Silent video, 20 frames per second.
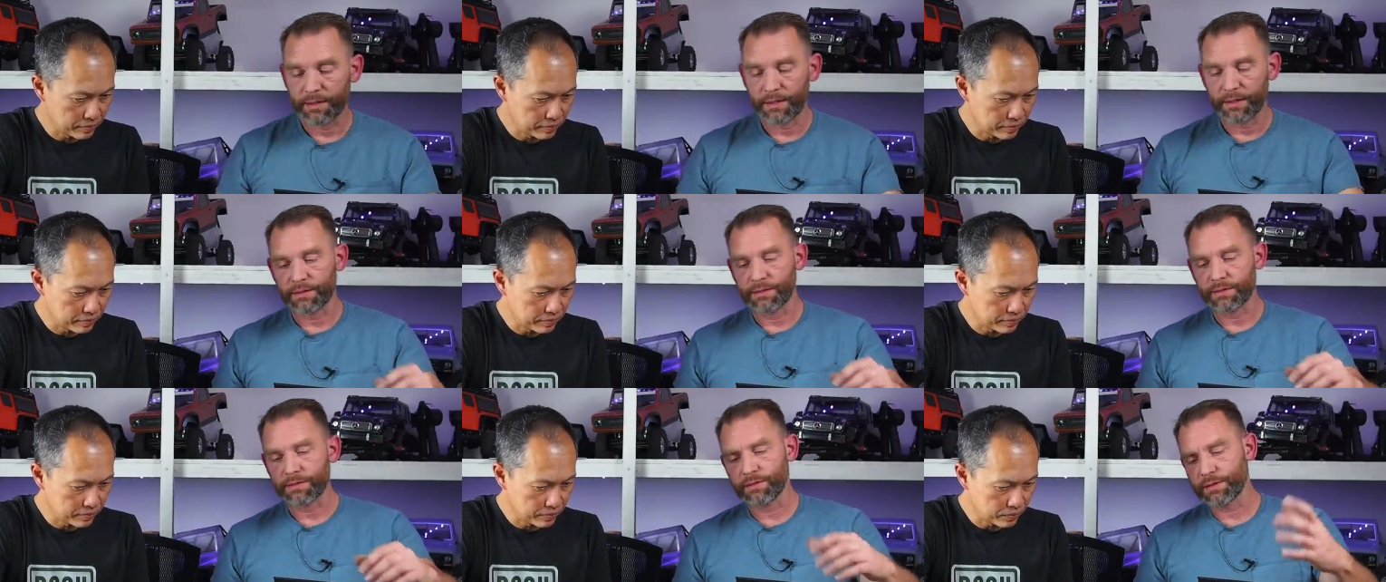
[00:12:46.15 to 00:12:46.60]

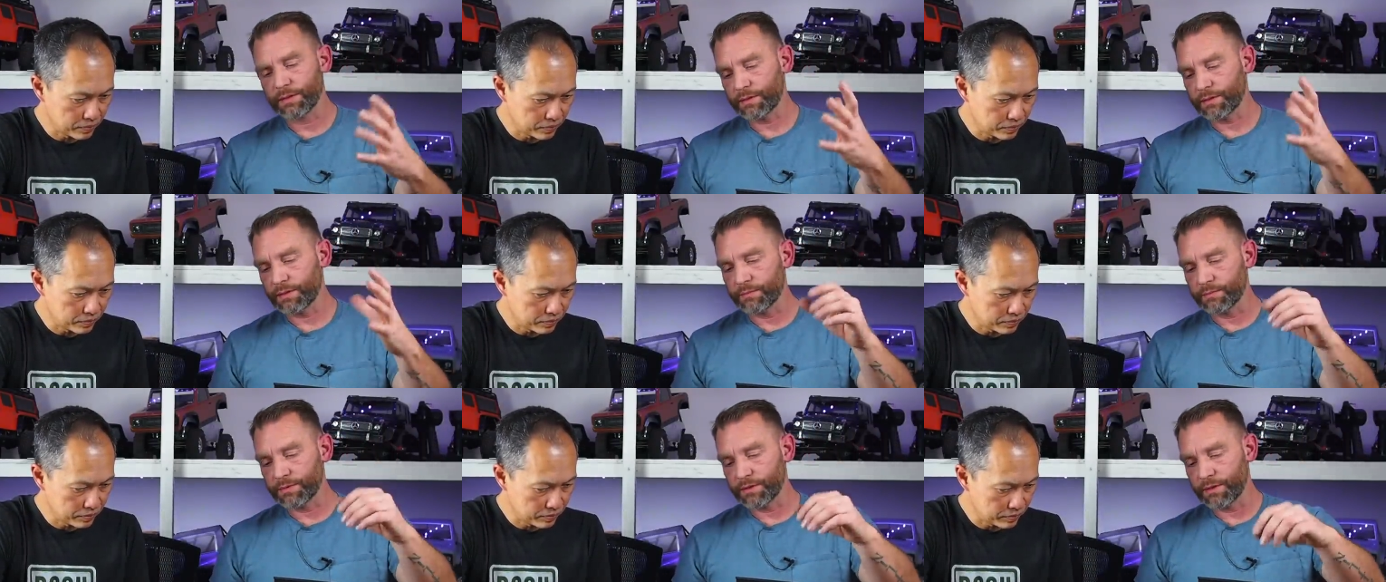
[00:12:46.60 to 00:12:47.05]
Speaker 1: And so
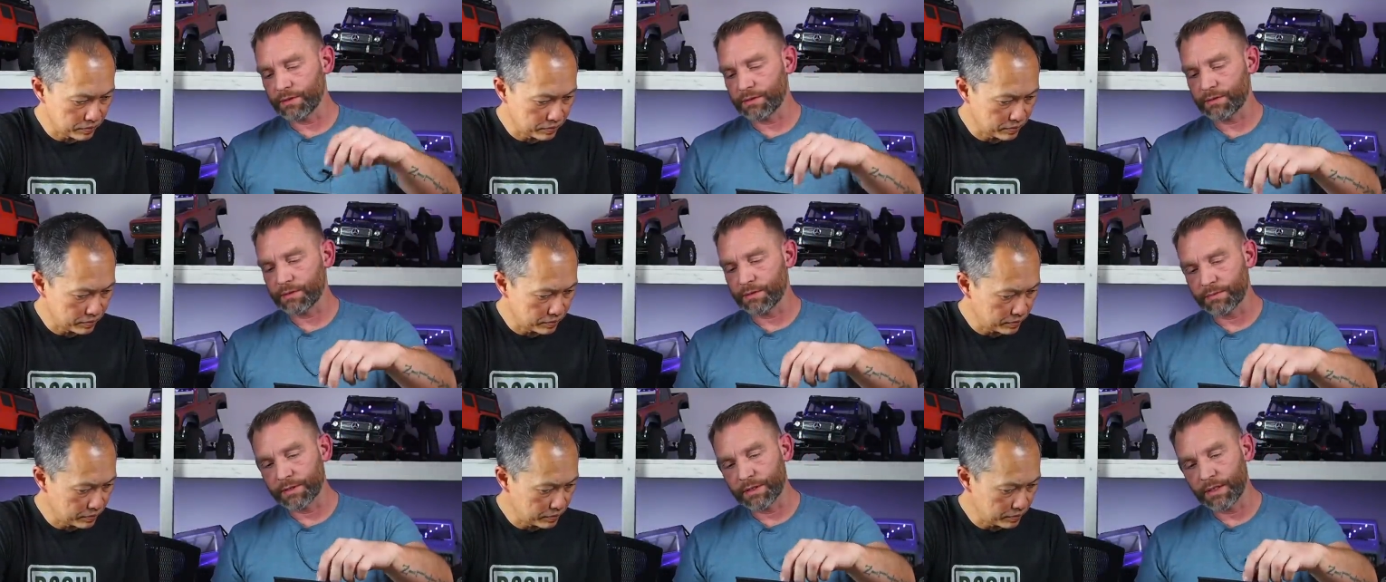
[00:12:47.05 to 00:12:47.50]
just some,
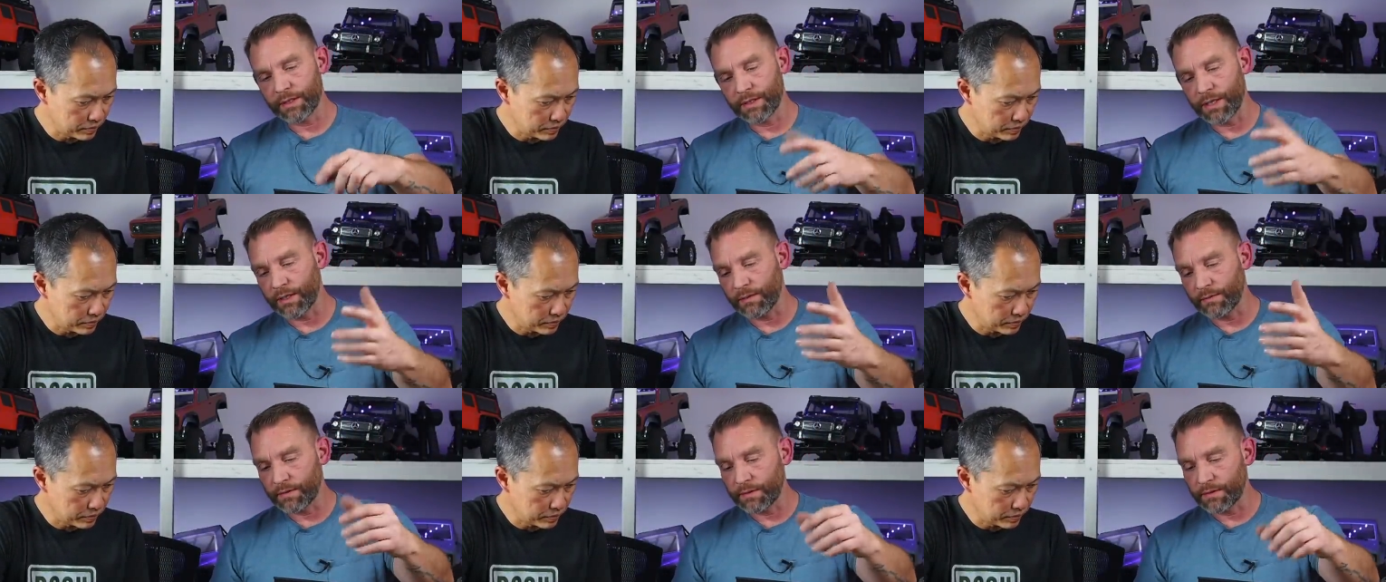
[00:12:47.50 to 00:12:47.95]
just some cutting
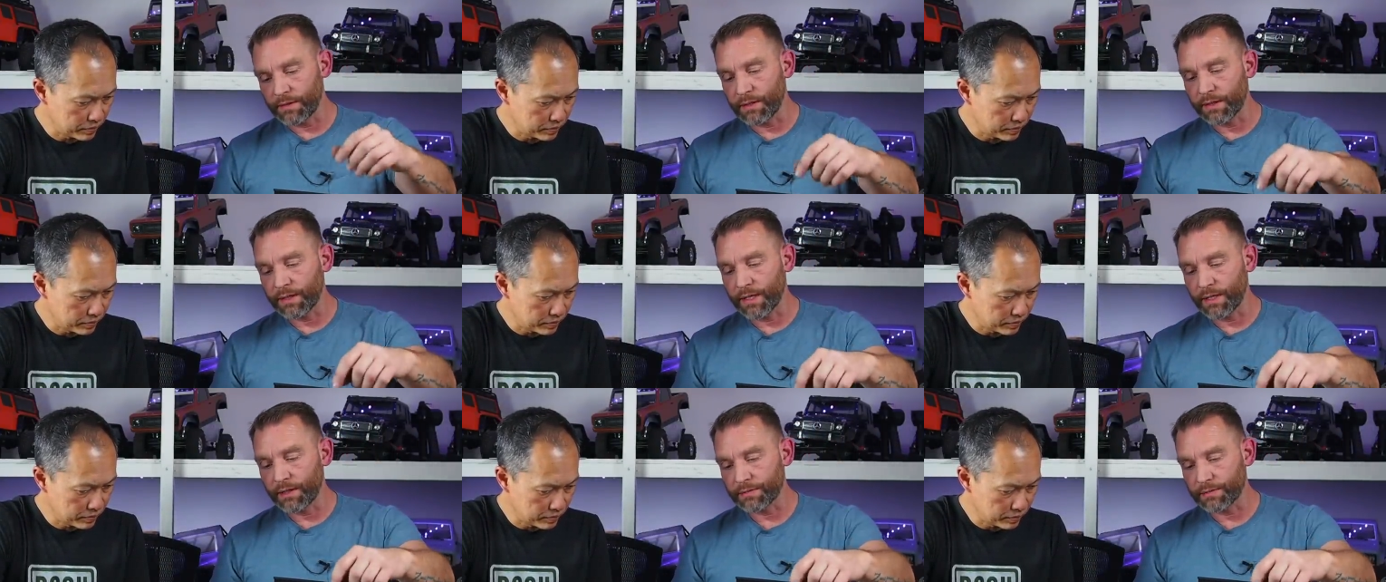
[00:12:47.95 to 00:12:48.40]
out of the
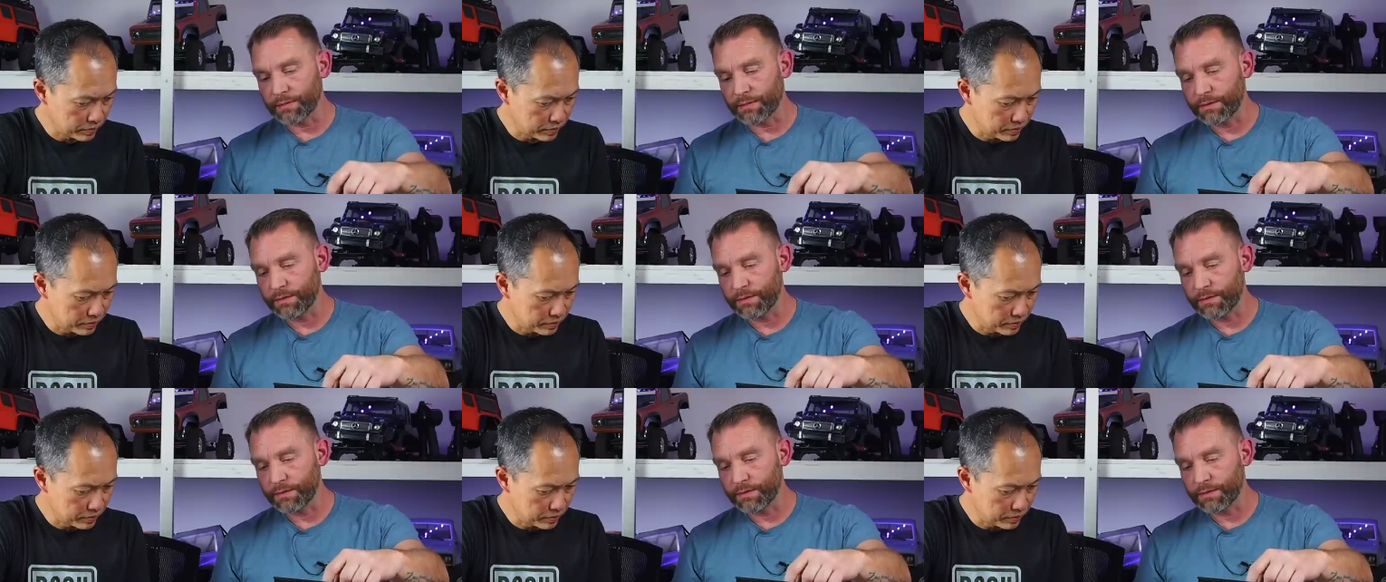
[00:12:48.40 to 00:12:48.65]
decals to